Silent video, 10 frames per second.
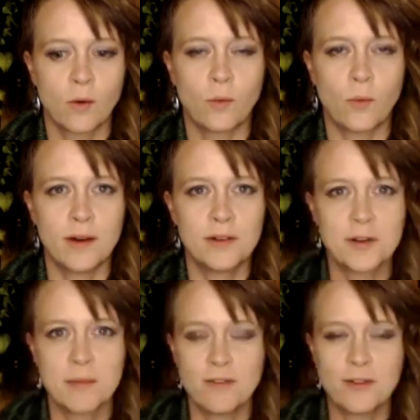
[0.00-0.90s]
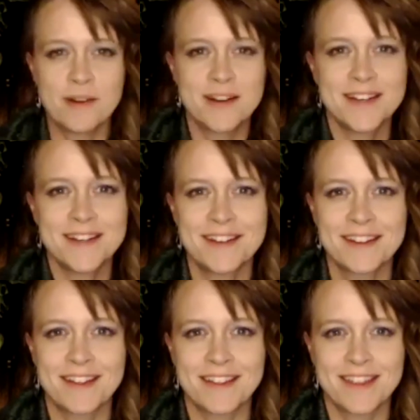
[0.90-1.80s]
Welcome, everybody.
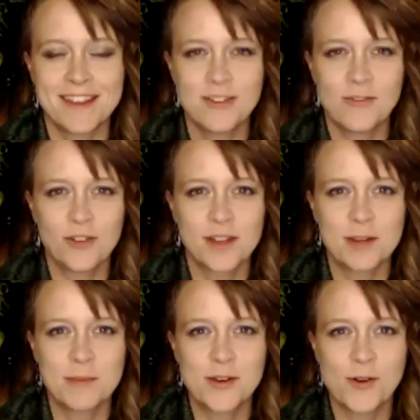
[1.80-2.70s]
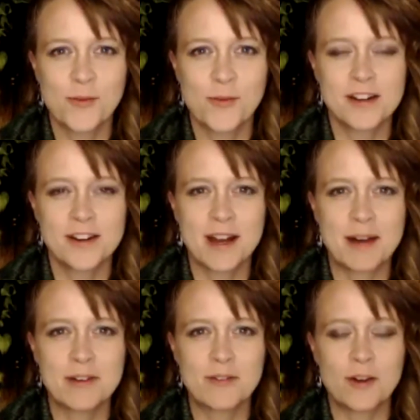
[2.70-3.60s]
Thank you for letting me know where you're
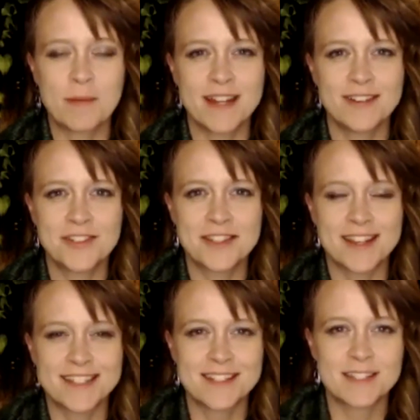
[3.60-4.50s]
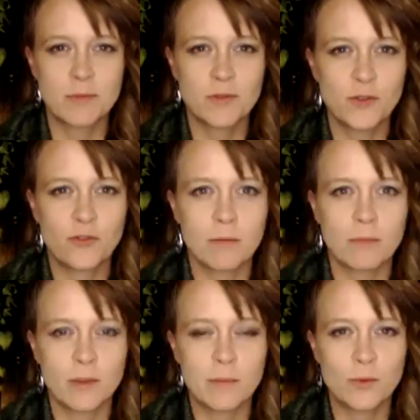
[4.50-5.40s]
coming from. I see some of you from
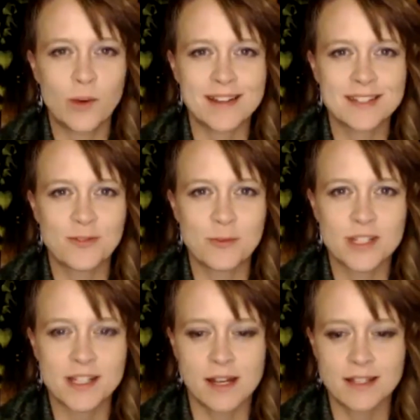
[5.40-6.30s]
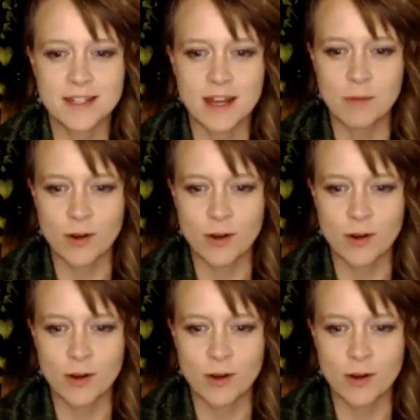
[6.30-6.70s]
the Midwest, from Wisconsin. I'm